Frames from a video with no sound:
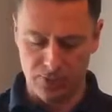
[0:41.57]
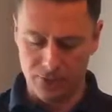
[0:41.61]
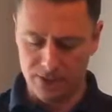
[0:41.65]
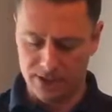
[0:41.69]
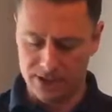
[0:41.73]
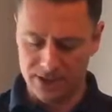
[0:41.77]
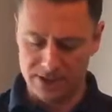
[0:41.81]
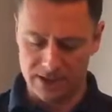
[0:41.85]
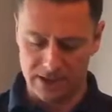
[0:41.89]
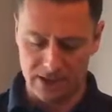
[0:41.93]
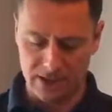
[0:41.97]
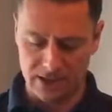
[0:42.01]

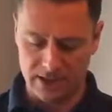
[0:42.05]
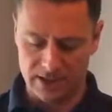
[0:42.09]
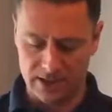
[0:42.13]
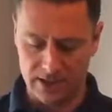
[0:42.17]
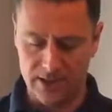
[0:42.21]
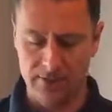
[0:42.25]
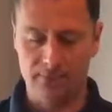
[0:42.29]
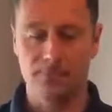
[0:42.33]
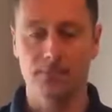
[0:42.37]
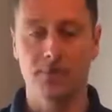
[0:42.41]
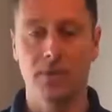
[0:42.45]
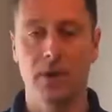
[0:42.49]
reset
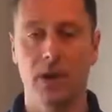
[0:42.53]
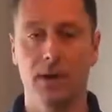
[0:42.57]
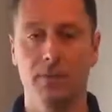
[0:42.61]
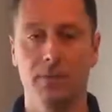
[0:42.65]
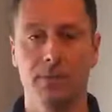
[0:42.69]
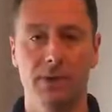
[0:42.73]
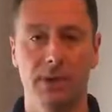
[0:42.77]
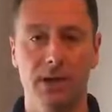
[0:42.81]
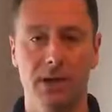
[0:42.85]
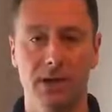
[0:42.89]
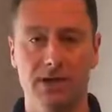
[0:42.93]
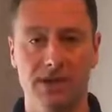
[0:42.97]
it.
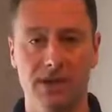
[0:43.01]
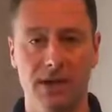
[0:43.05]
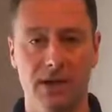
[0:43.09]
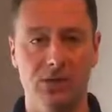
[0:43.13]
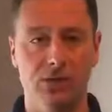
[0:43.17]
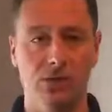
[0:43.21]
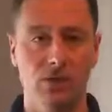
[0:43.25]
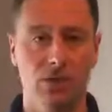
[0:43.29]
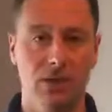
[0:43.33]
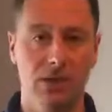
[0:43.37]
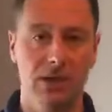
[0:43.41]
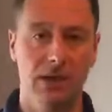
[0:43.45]
Happy days,
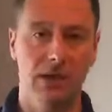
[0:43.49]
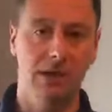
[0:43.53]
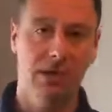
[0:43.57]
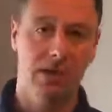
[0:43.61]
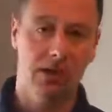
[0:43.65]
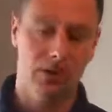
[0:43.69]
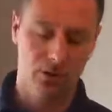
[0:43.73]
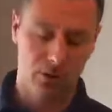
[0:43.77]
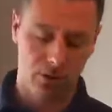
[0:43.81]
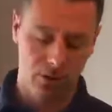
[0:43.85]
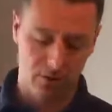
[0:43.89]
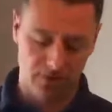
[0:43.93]
that's all you need to
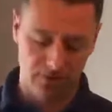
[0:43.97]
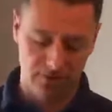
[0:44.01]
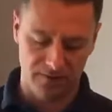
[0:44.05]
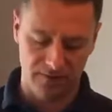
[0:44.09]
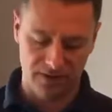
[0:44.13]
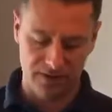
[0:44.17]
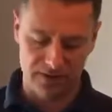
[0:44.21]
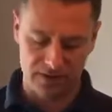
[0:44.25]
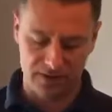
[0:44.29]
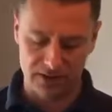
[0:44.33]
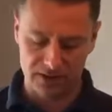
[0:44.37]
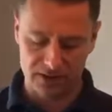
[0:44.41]
do
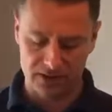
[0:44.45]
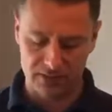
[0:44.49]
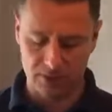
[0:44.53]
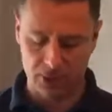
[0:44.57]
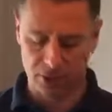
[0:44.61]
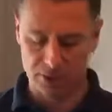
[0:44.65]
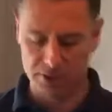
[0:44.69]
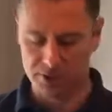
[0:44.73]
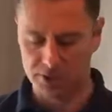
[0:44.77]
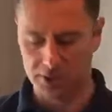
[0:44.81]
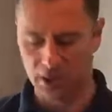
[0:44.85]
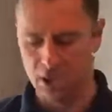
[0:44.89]
every 6
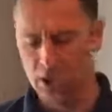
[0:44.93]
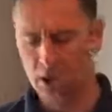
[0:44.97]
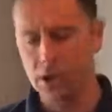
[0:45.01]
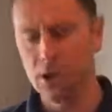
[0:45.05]
months.